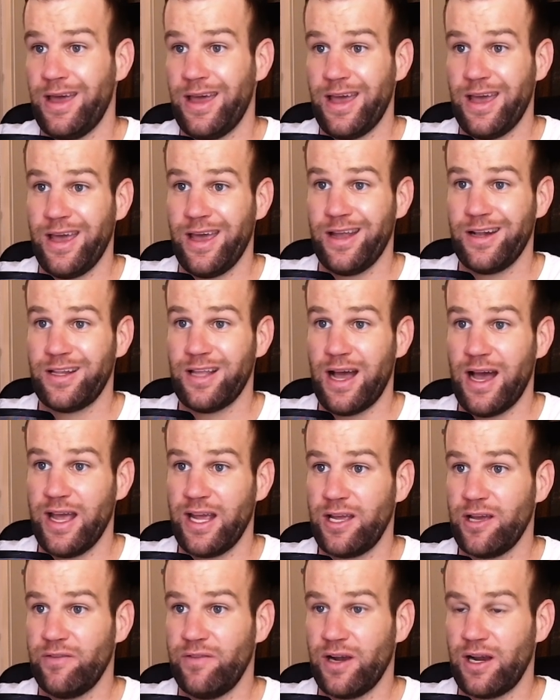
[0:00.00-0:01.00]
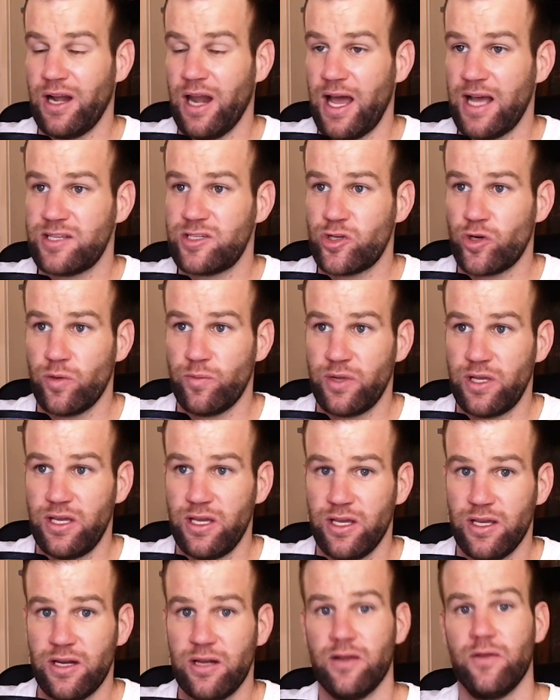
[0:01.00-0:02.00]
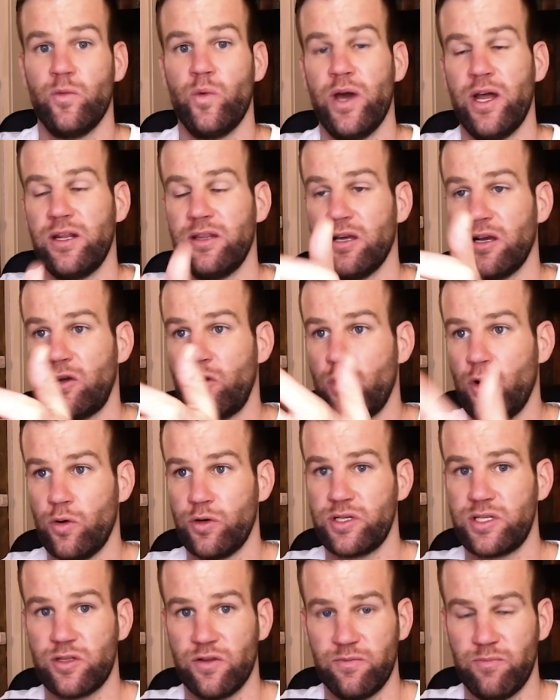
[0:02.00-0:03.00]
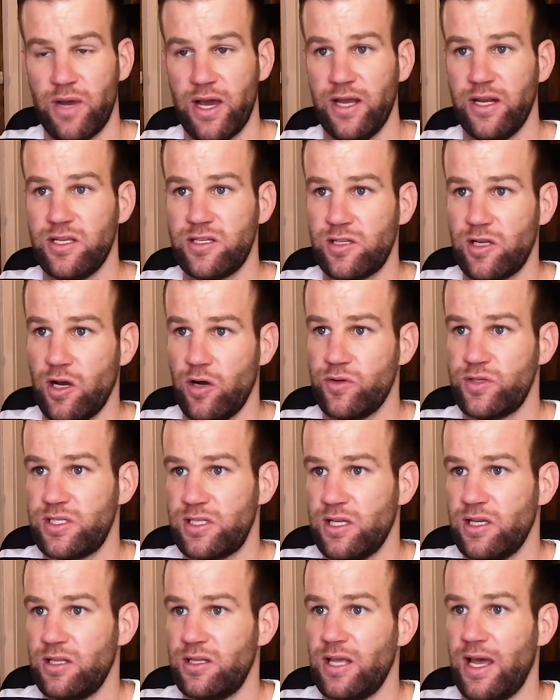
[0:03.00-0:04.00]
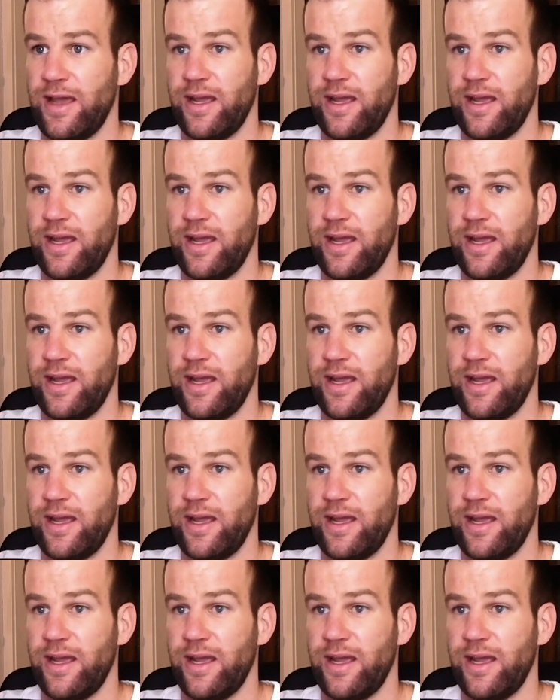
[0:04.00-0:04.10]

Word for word: And I have a classroom here where the course of mine is hosted.